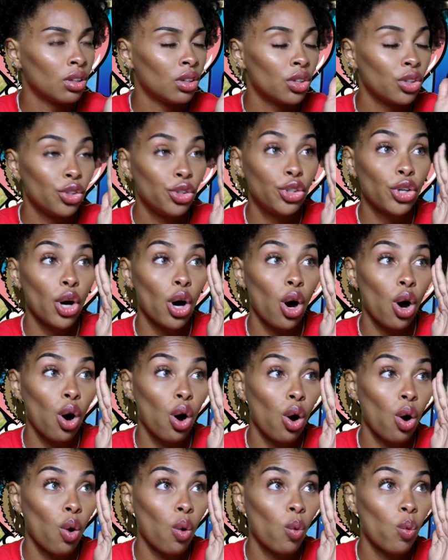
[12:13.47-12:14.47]

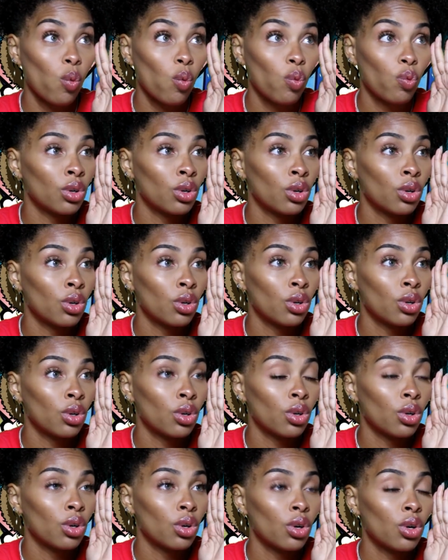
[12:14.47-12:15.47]
Yo.
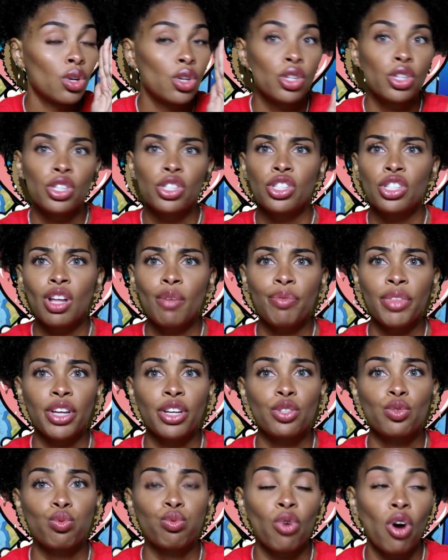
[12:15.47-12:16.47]
Something
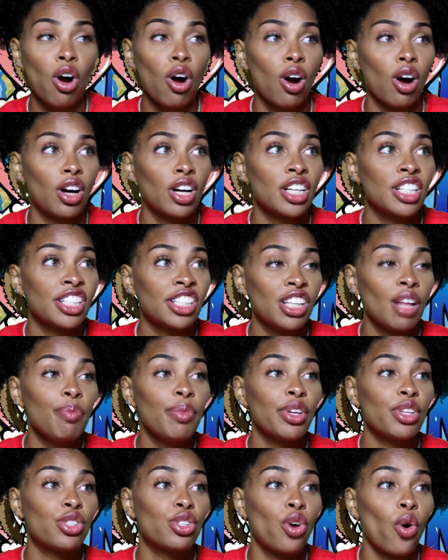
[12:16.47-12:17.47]
is wrong.
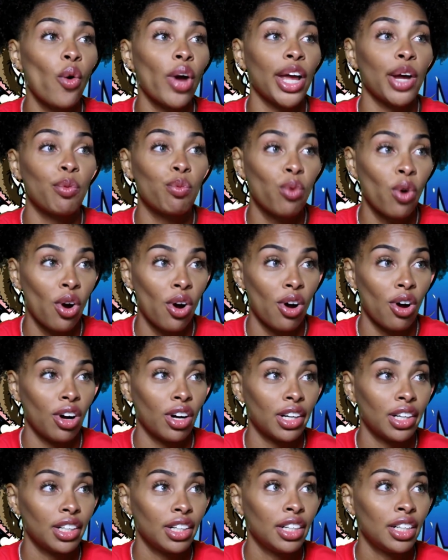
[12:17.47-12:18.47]
Something's going
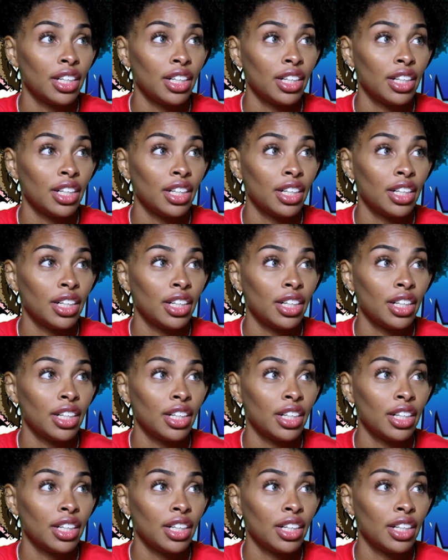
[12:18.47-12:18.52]
wrong.